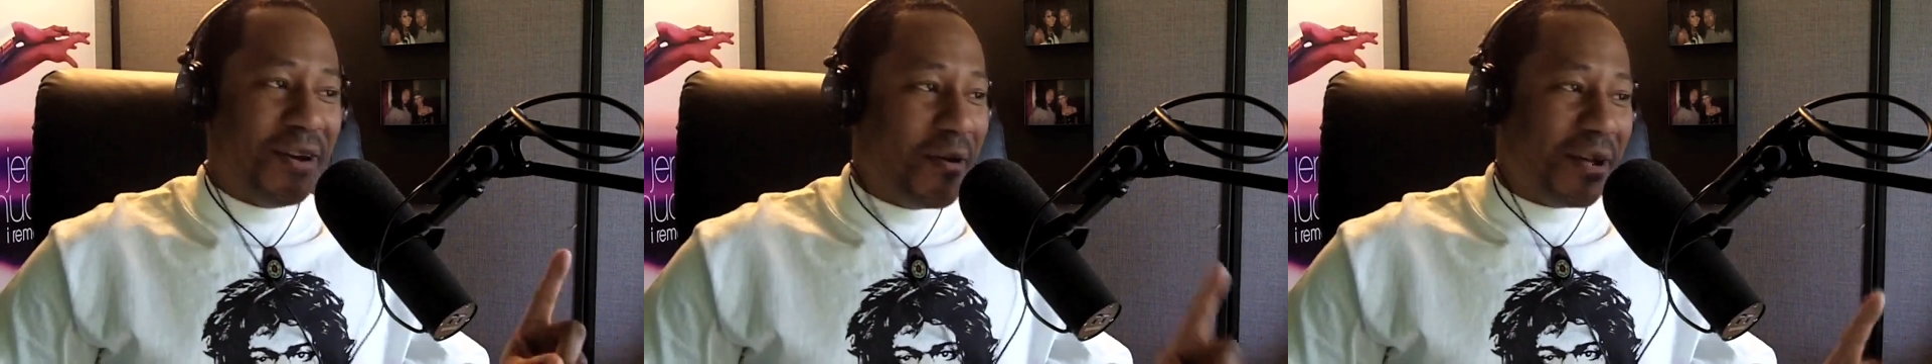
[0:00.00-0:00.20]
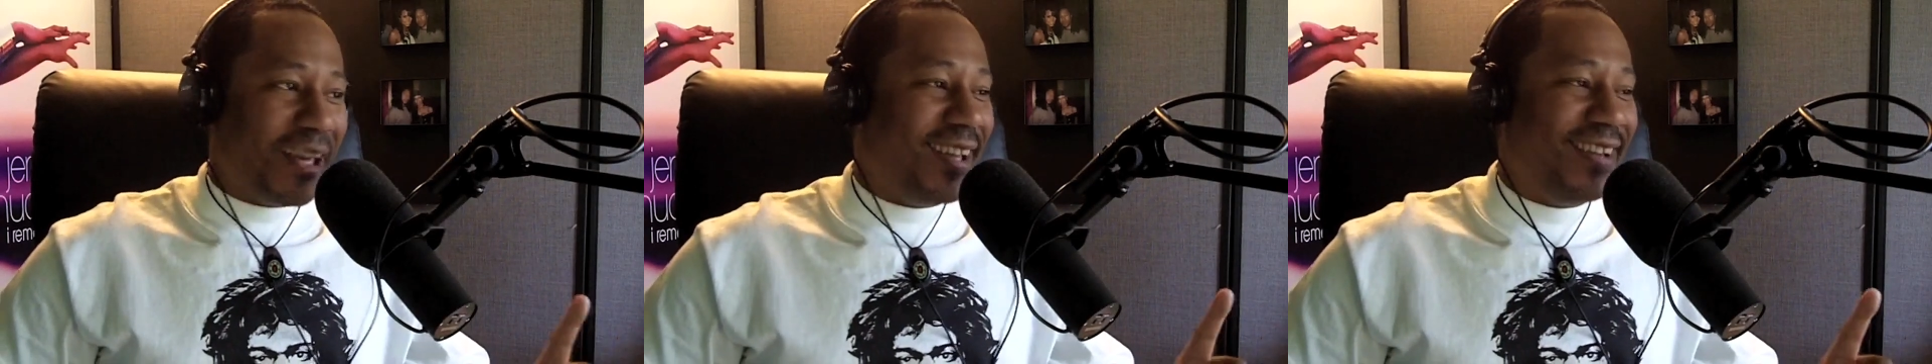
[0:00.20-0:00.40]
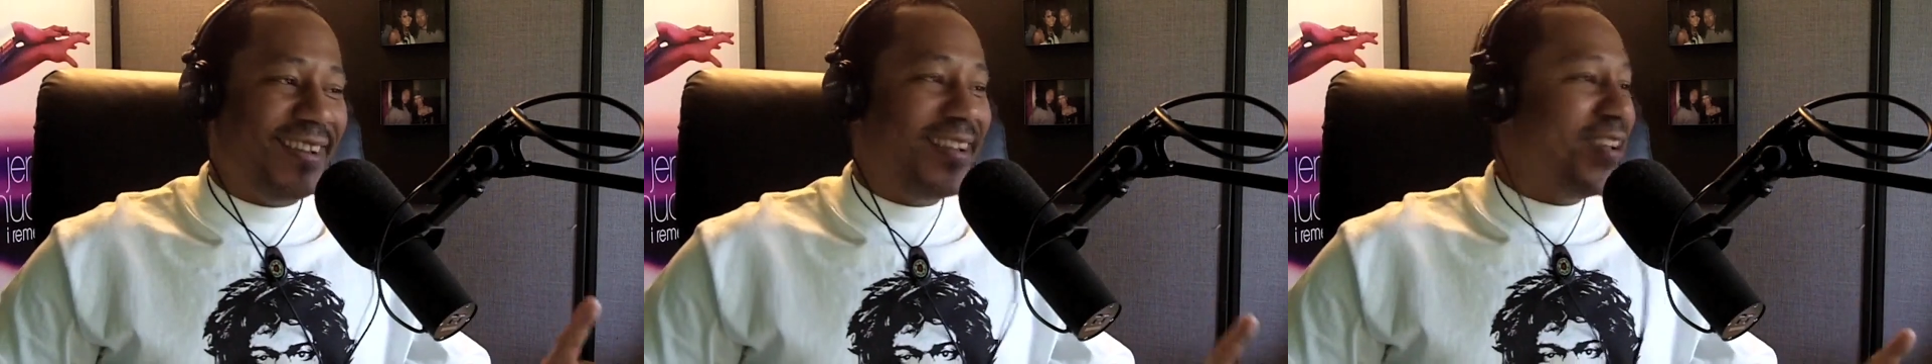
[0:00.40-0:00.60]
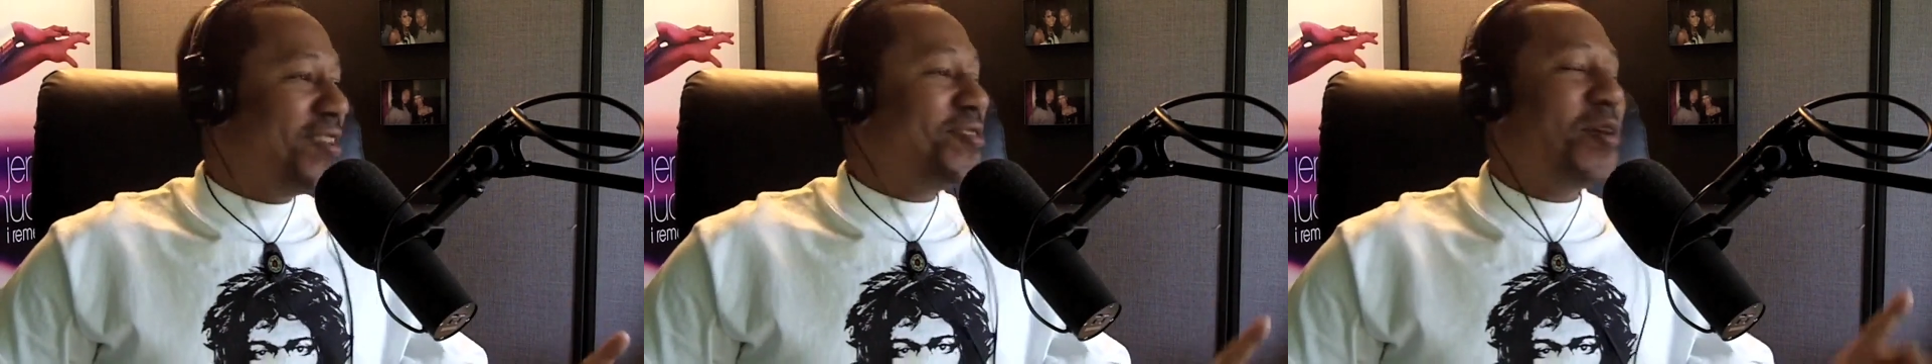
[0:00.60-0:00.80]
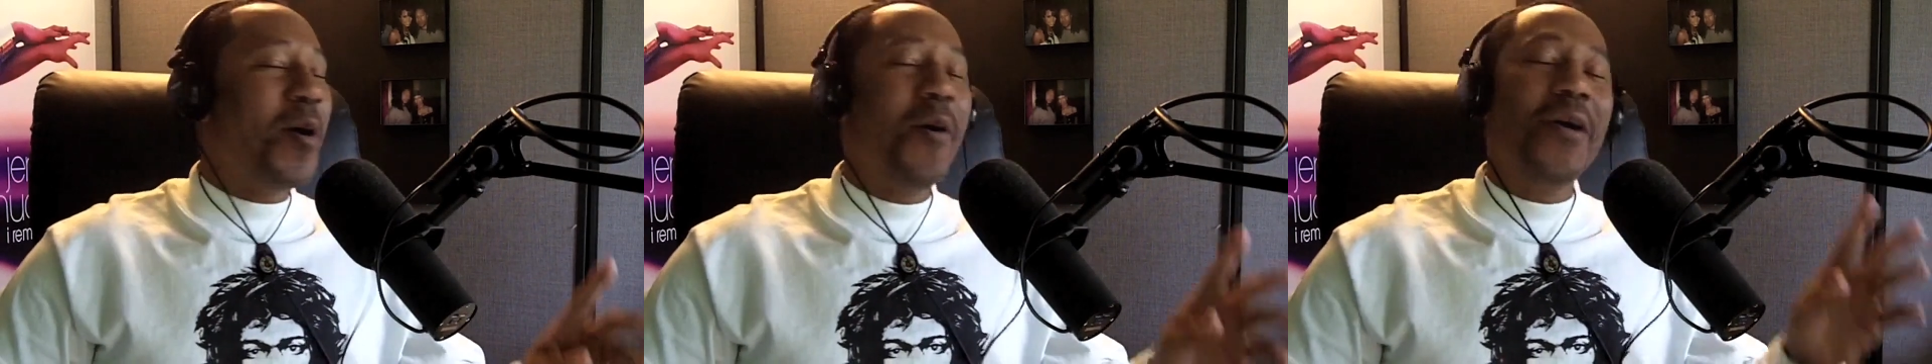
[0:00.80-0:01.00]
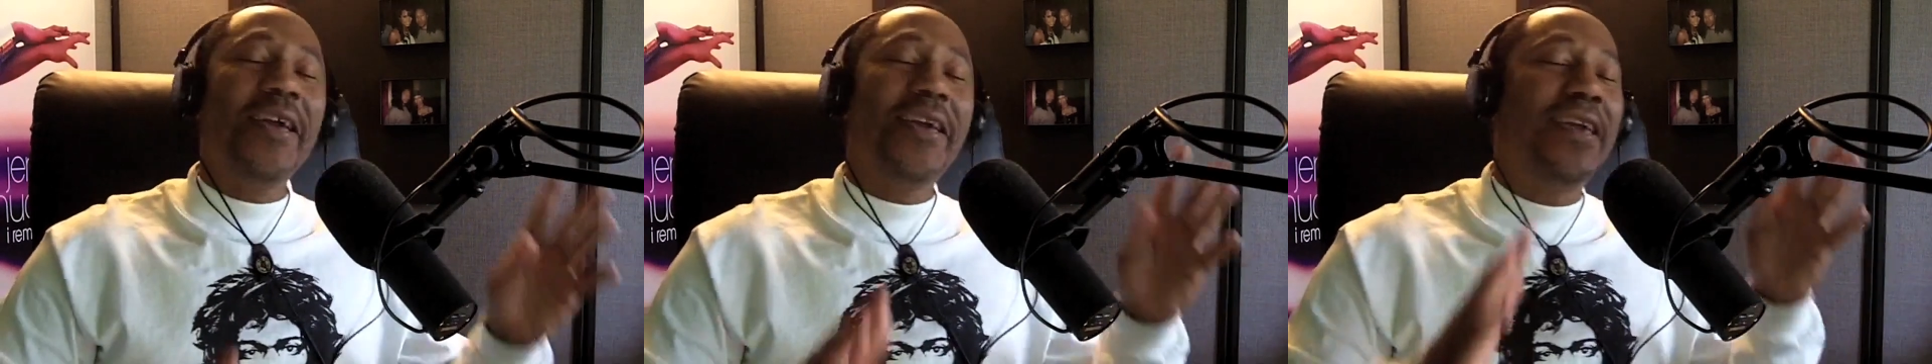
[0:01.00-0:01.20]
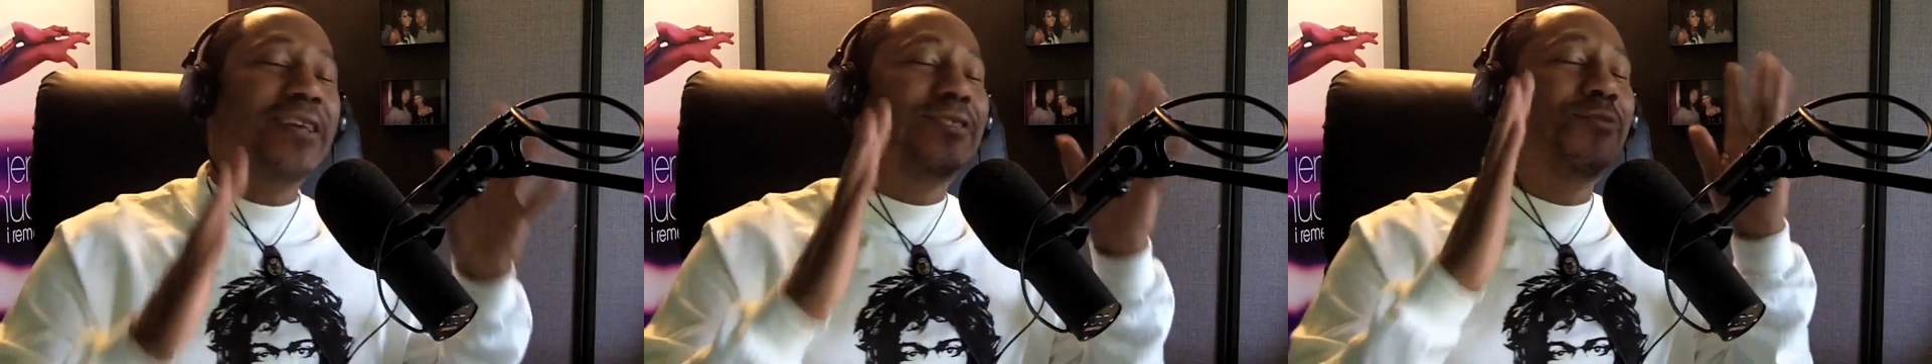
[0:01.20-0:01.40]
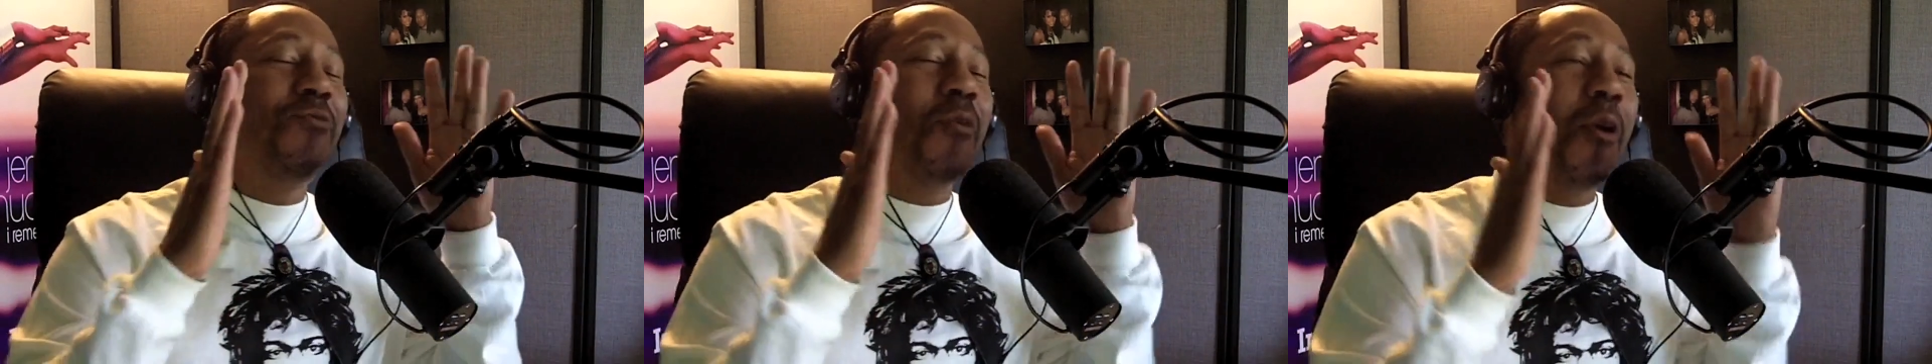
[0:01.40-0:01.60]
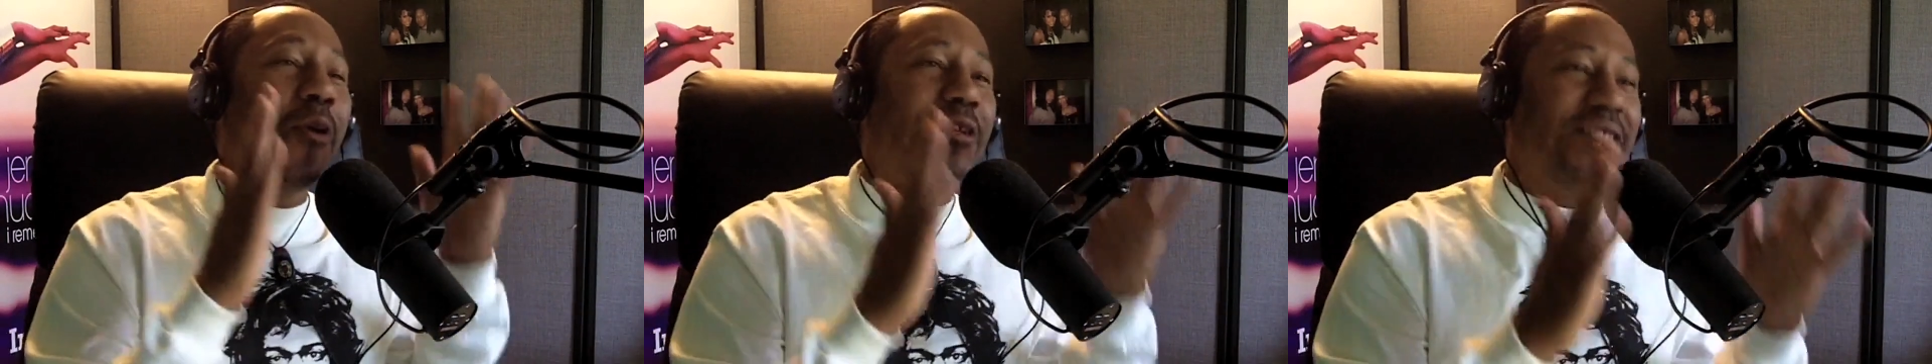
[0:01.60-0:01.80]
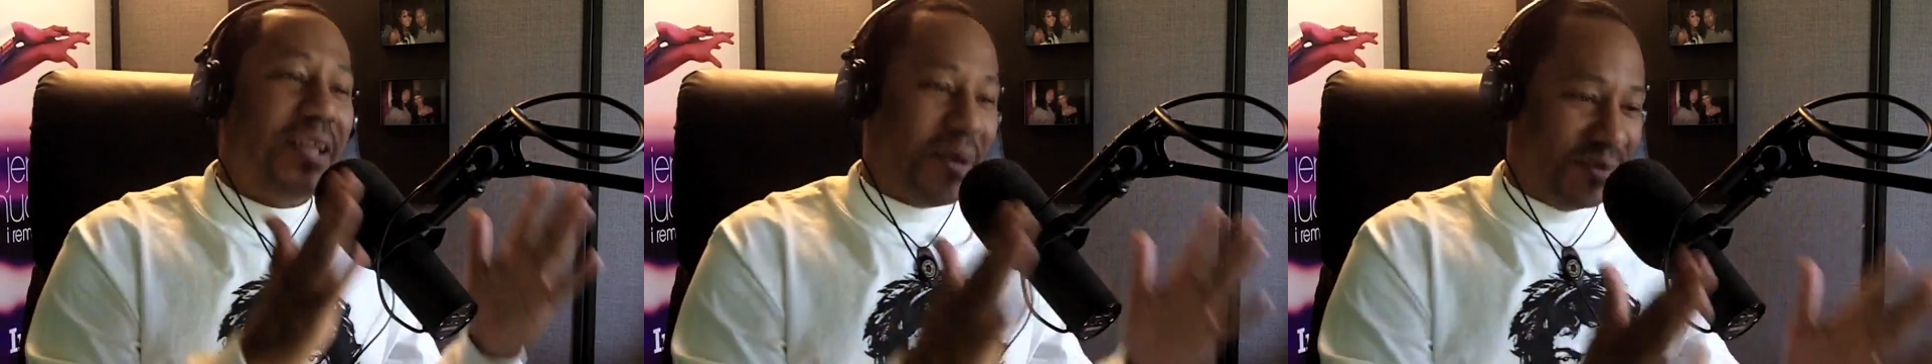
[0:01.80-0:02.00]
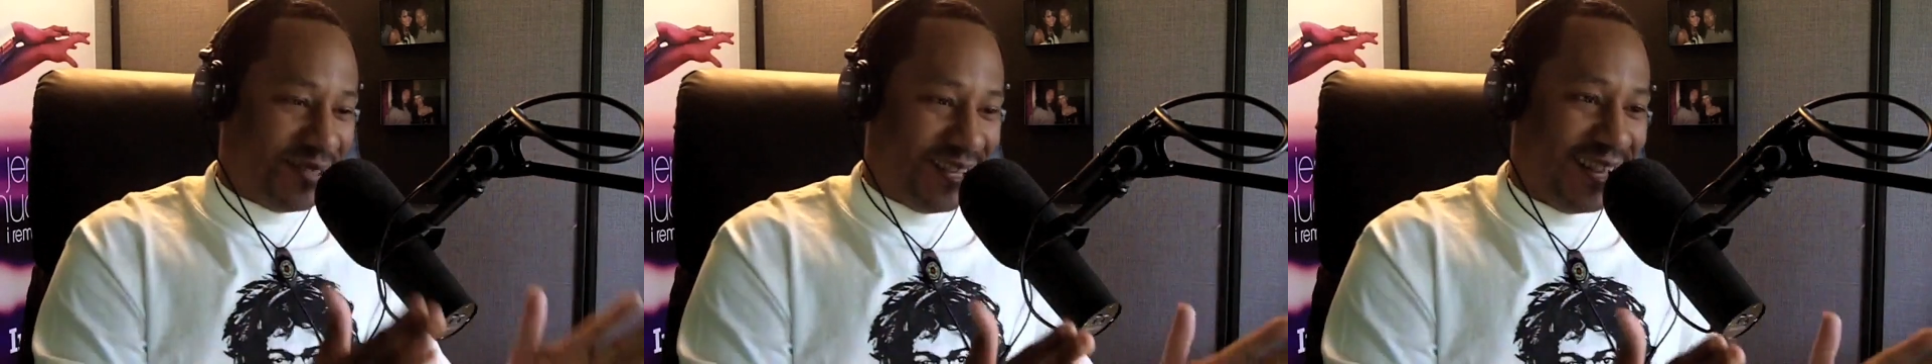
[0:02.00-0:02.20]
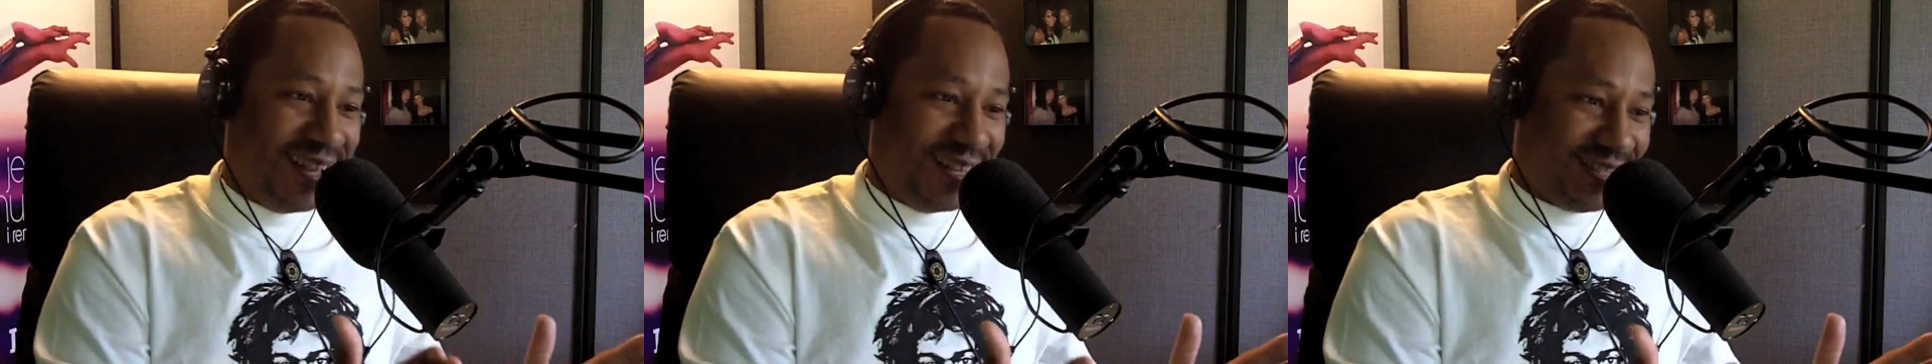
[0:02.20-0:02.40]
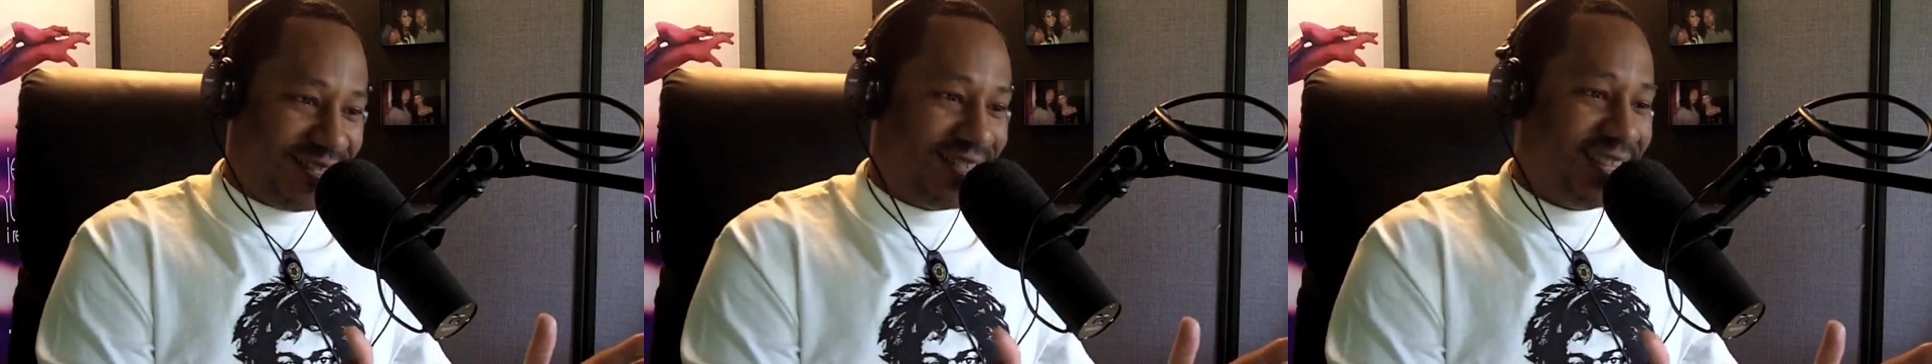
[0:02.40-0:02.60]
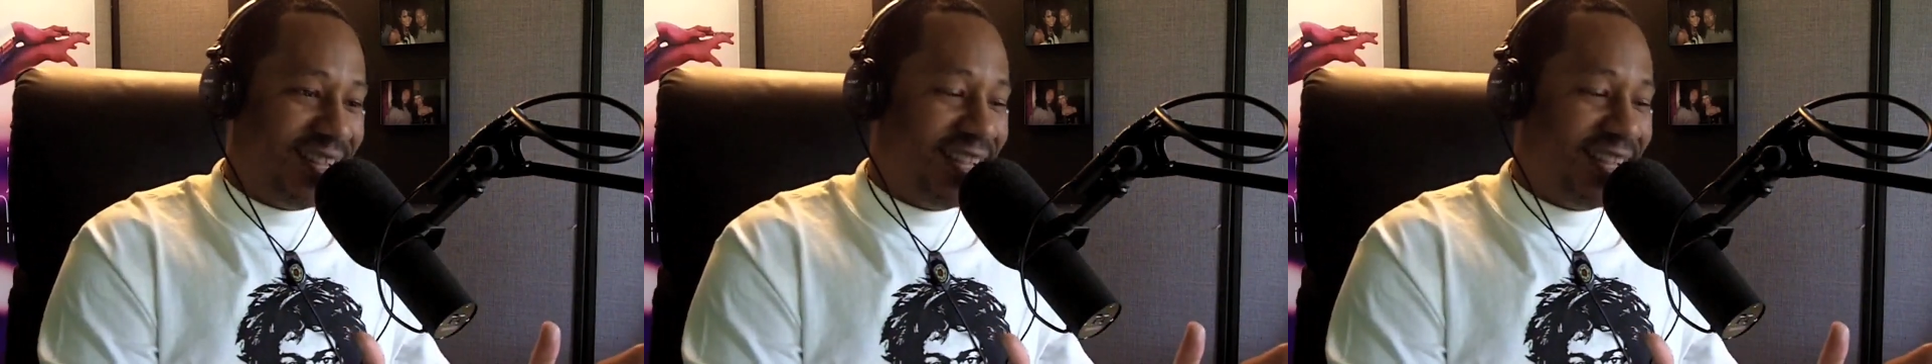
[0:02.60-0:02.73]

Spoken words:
it gets worse, MCS.